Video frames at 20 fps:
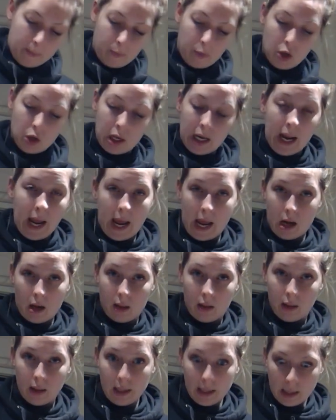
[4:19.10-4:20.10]
you're going to add a
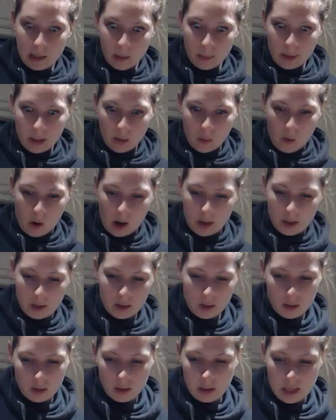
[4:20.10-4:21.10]
little bit of water,
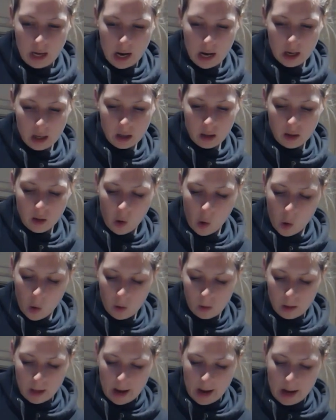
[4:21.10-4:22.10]
not a
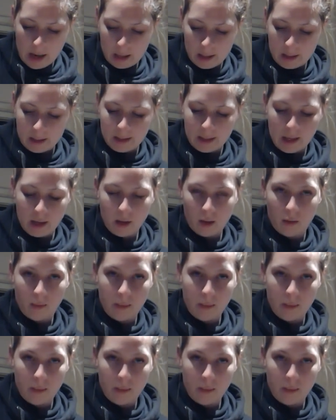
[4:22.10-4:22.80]
whole lot, because then